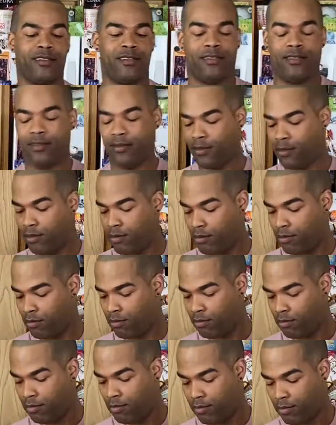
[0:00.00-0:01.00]

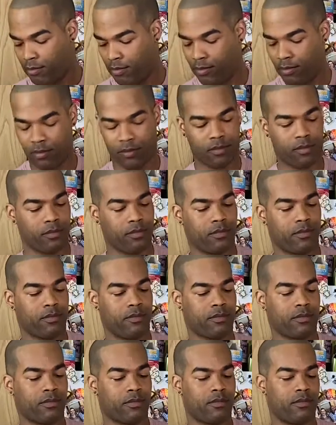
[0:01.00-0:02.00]

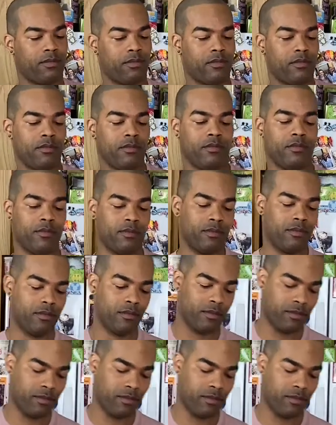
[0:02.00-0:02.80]
(silence)